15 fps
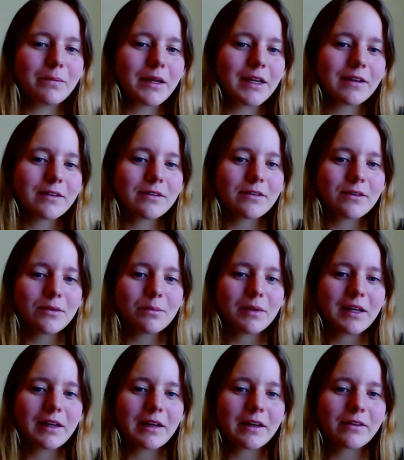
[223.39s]
bleach to
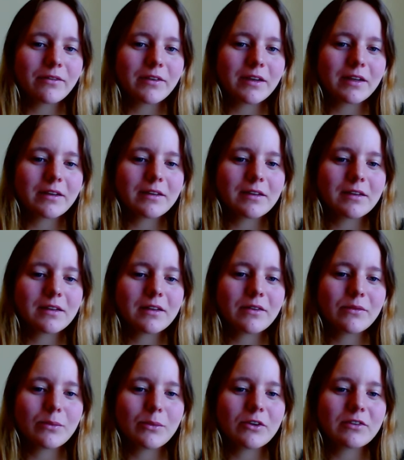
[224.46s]
be liquid
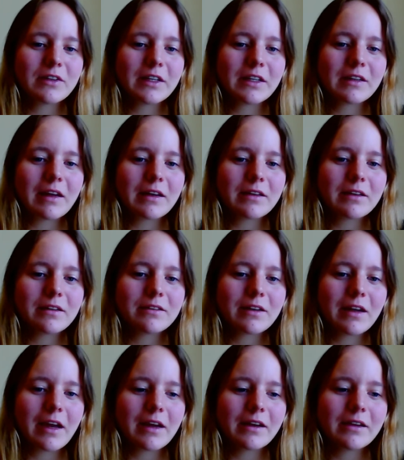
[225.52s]
washing
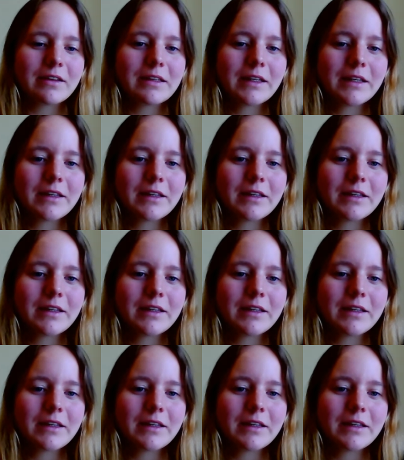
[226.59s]
detergent.